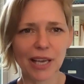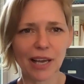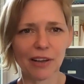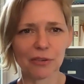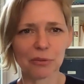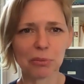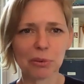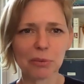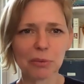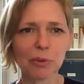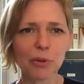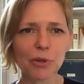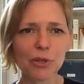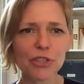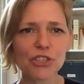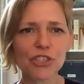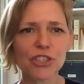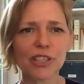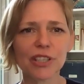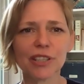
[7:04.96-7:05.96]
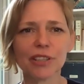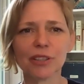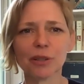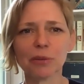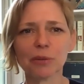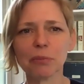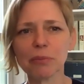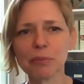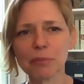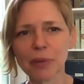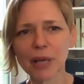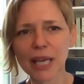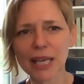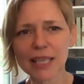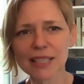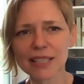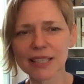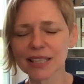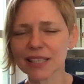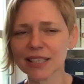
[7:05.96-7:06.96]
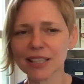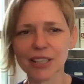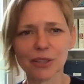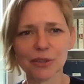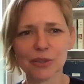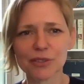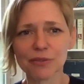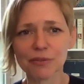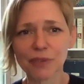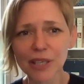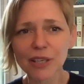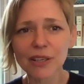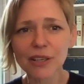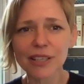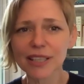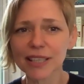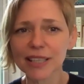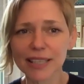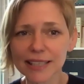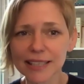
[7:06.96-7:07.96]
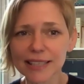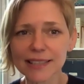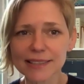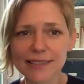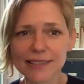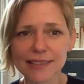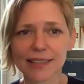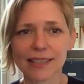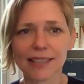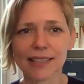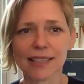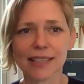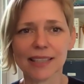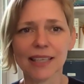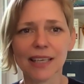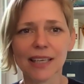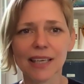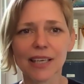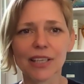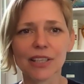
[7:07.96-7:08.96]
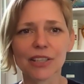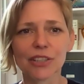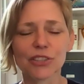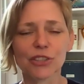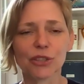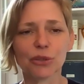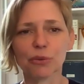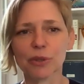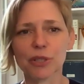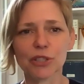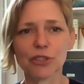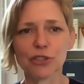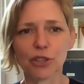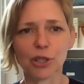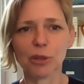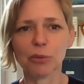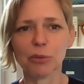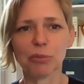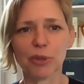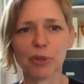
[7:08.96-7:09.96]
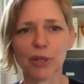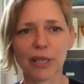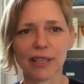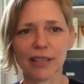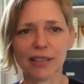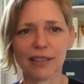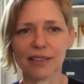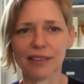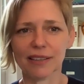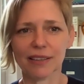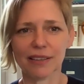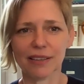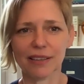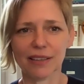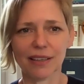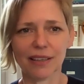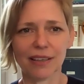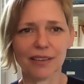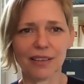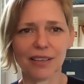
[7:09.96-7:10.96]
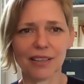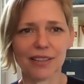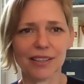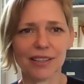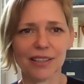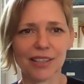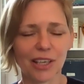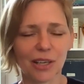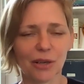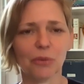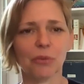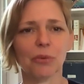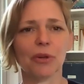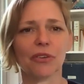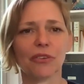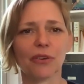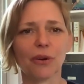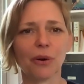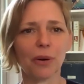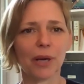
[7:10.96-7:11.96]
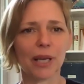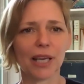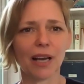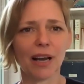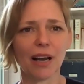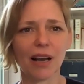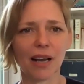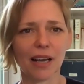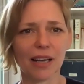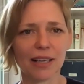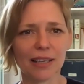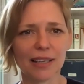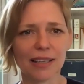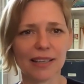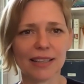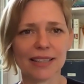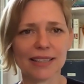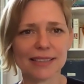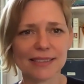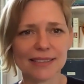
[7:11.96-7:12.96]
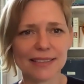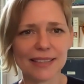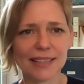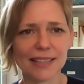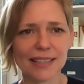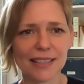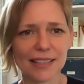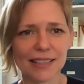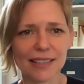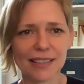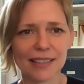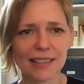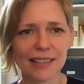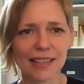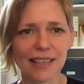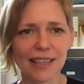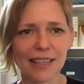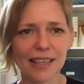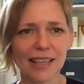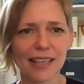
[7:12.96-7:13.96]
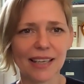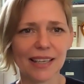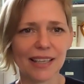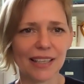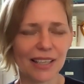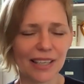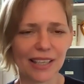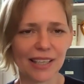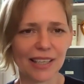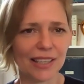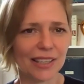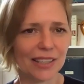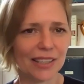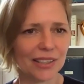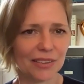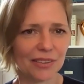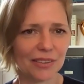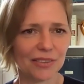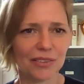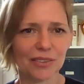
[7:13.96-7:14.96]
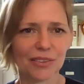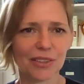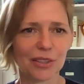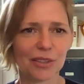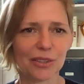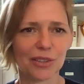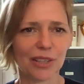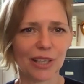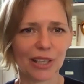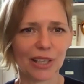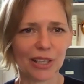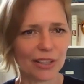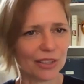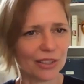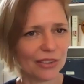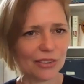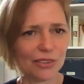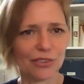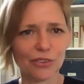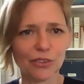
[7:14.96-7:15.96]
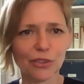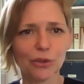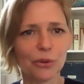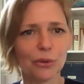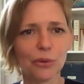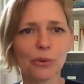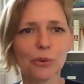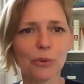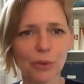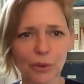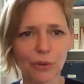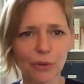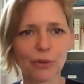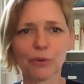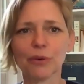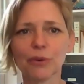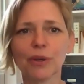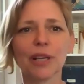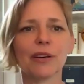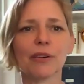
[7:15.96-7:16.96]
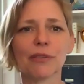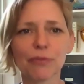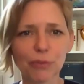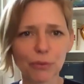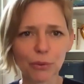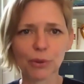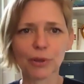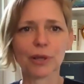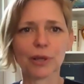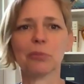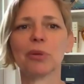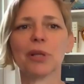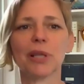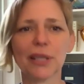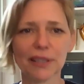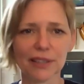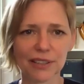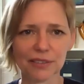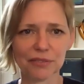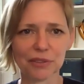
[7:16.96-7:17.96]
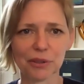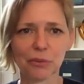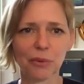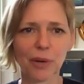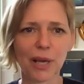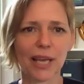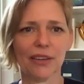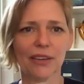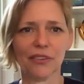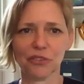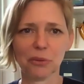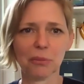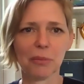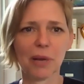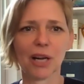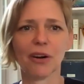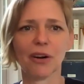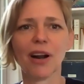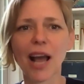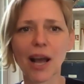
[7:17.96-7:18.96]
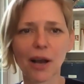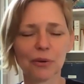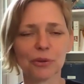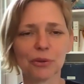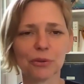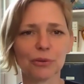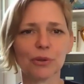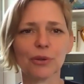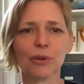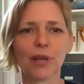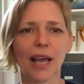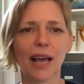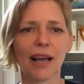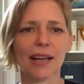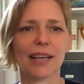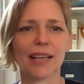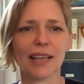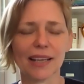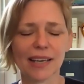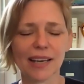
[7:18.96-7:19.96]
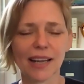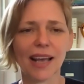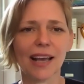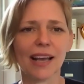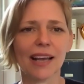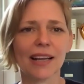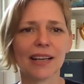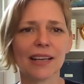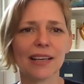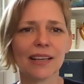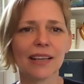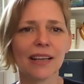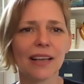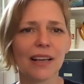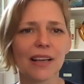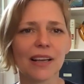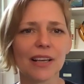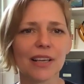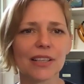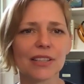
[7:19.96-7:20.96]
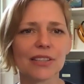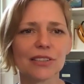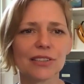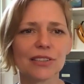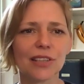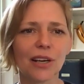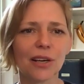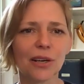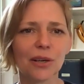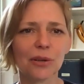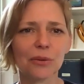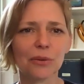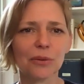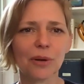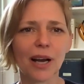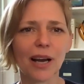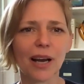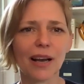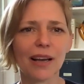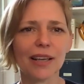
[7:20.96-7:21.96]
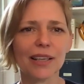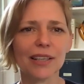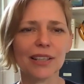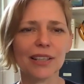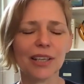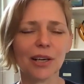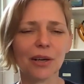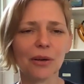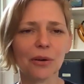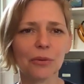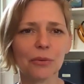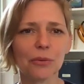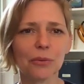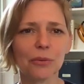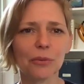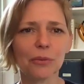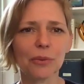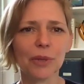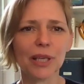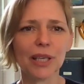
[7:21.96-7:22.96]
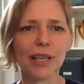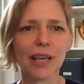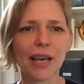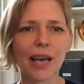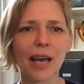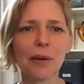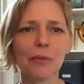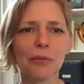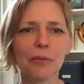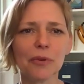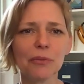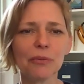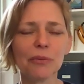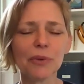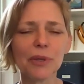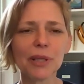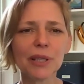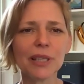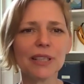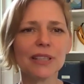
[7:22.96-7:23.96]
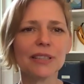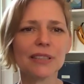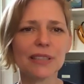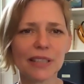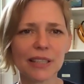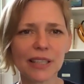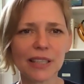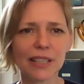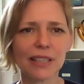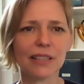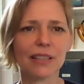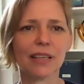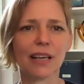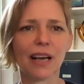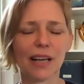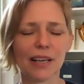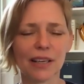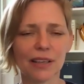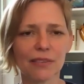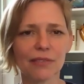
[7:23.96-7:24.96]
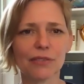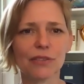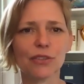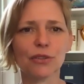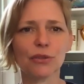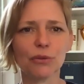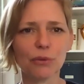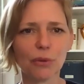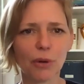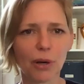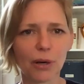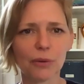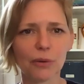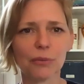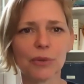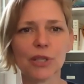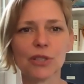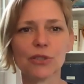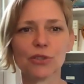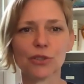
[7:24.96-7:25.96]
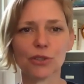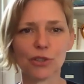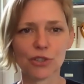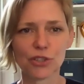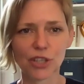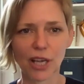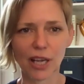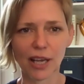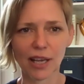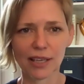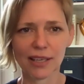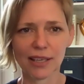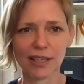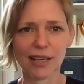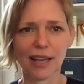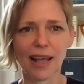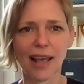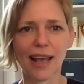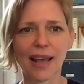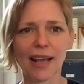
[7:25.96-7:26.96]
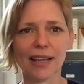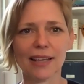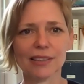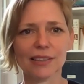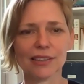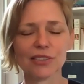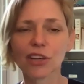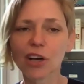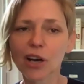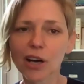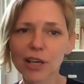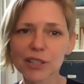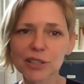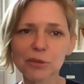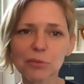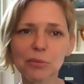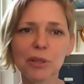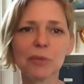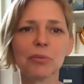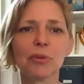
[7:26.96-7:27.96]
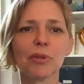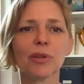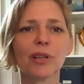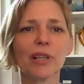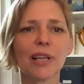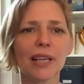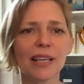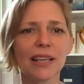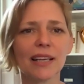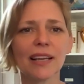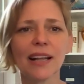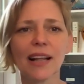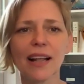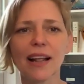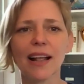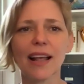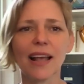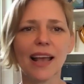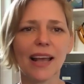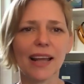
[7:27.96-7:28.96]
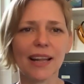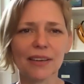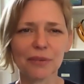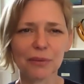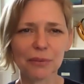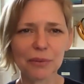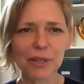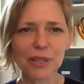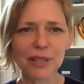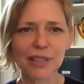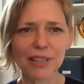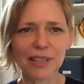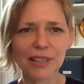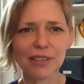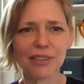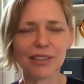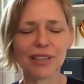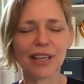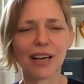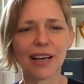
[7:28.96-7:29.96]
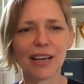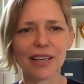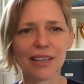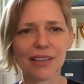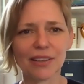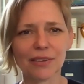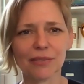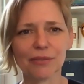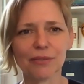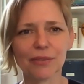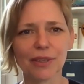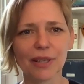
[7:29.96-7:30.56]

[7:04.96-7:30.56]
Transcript: out of proportion or painting you know it's very easy to interpret uh, you know what's going on in a scene in, in in two or three or four completely different ways no matter how you look at it and so uh, you know we kept we really did kind of do our research and and talk to people and and really kind of